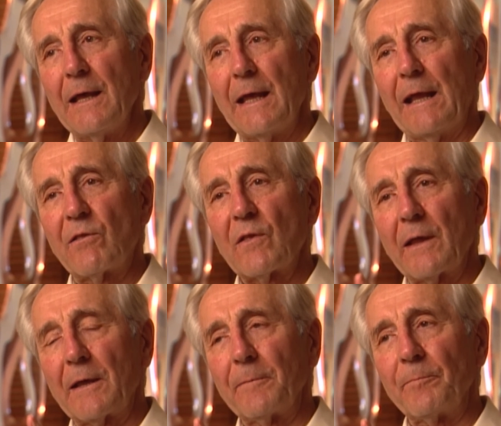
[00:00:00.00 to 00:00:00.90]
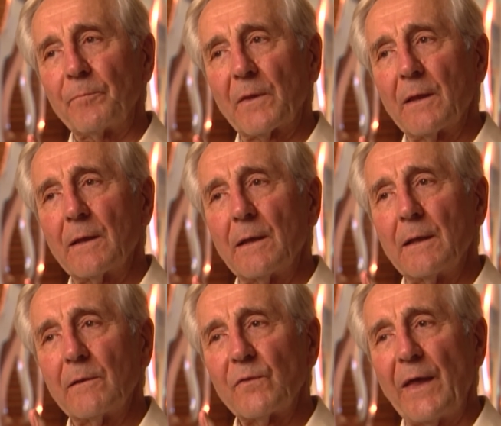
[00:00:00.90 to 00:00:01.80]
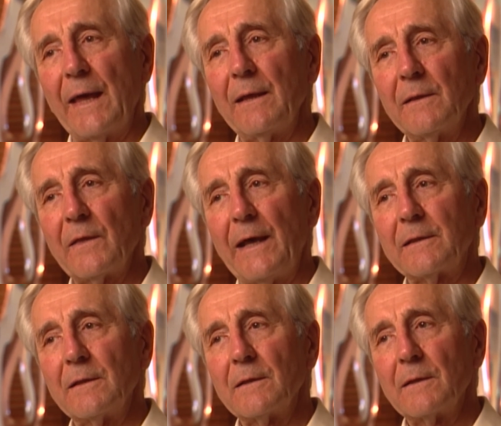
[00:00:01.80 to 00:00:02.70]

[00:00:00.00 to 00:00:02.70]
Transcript: it's a thing that